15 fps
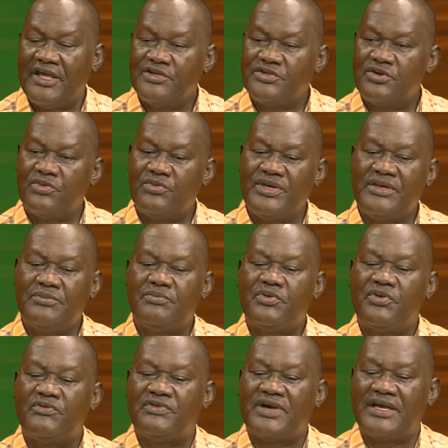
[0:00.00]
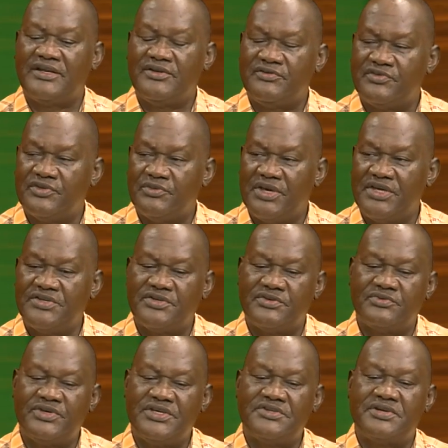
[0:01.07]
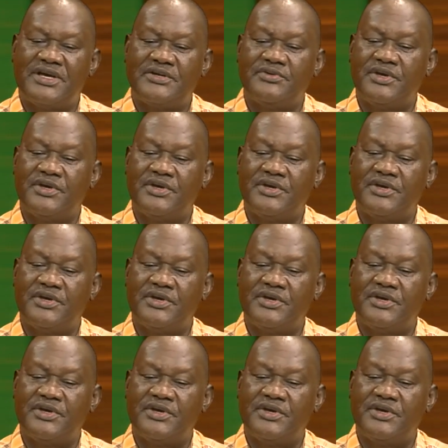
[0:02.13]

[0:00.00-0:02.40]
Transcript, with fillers: So we provide information. We try to